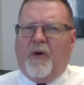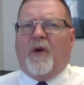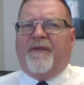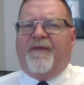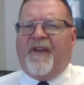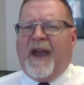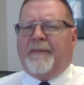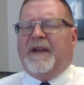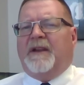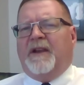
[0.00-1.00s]
or
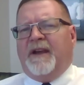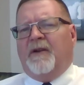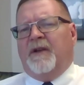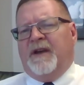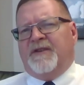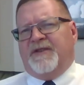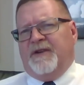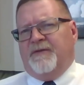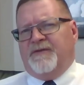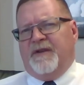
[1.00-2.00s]
family legal
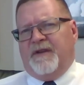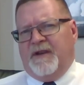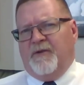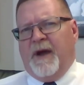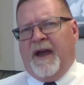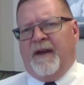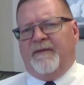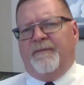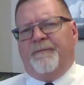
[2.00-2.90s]
issues you have.